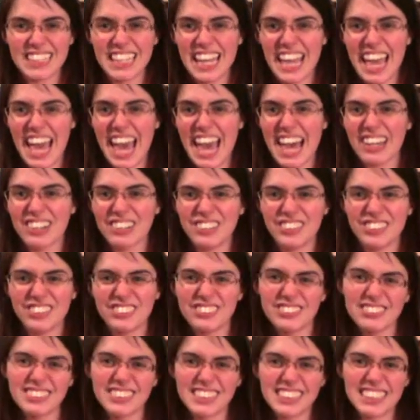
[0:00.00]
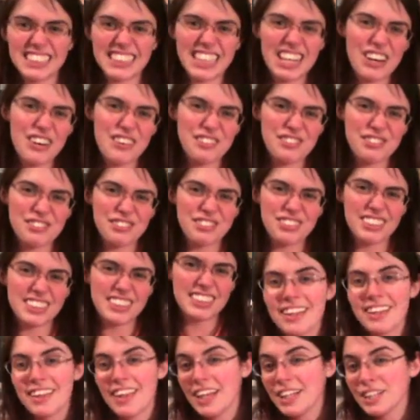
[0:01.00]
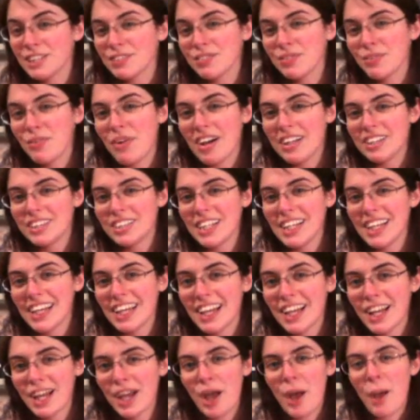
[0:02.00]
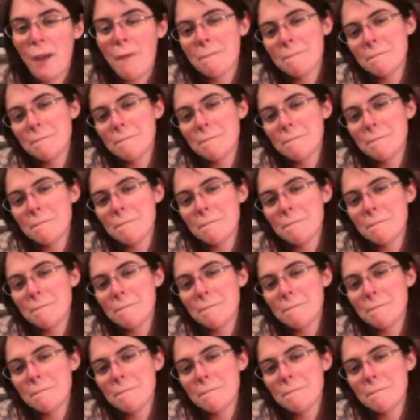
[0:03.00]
cattle stuff. Thanks for watching!